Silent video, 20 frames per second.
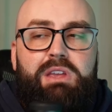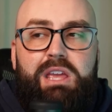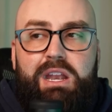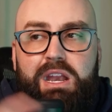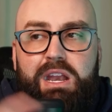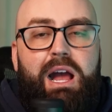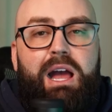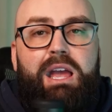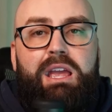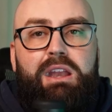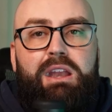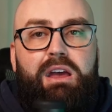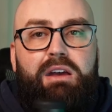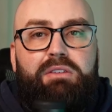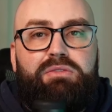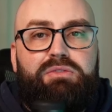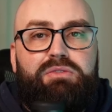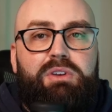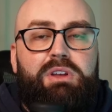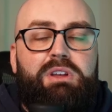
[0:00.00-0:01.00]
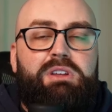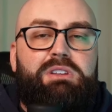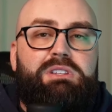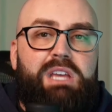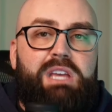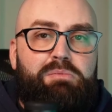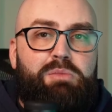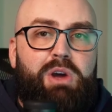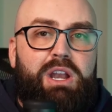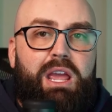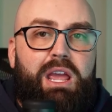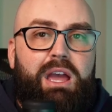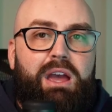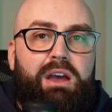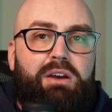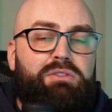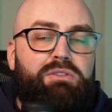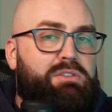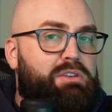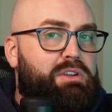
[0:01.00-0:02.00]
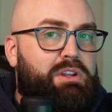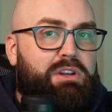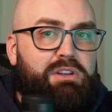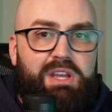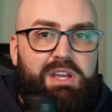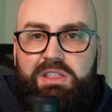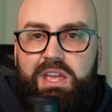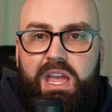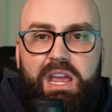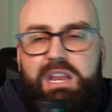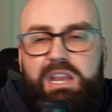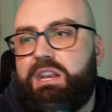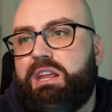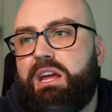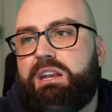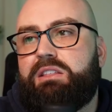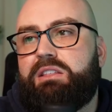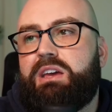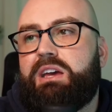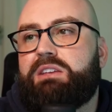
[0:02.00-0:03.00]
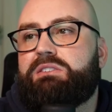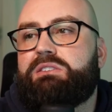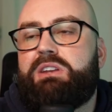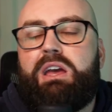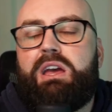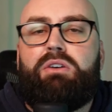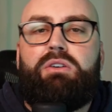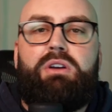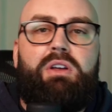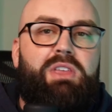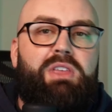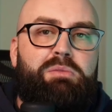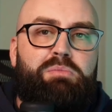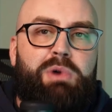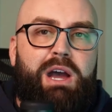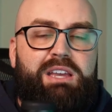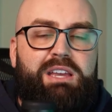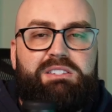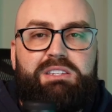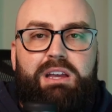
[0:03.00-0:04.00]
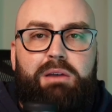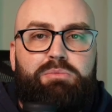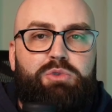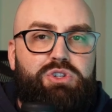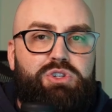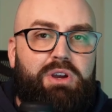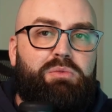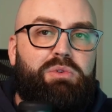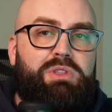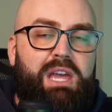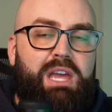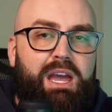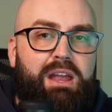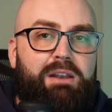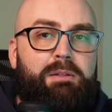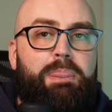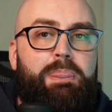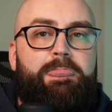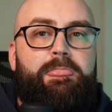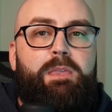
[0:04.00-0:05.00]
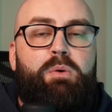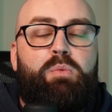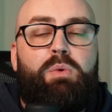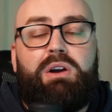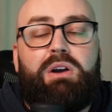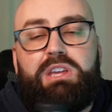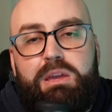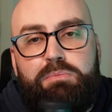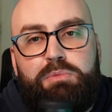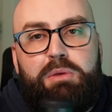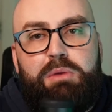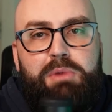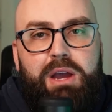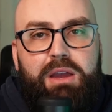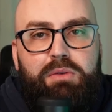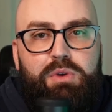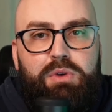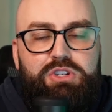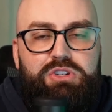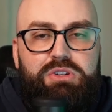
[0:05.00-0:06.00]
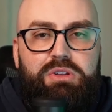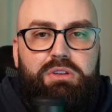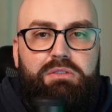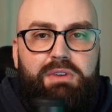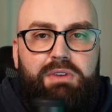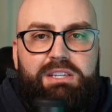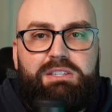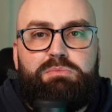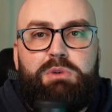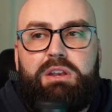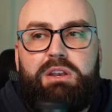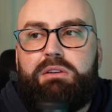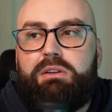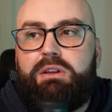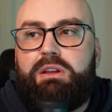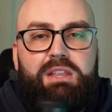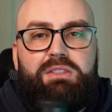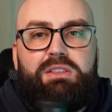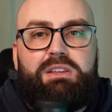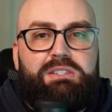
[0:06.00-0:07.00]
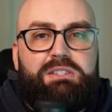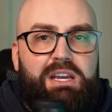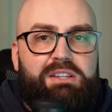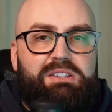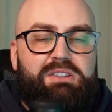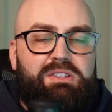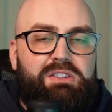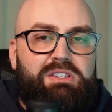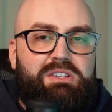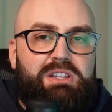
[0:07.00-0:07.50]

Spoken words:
get it high enough, take money out, take the 80, 90,000 out, and then buy a Cybertruck with that while keeping my original investment in the Tesla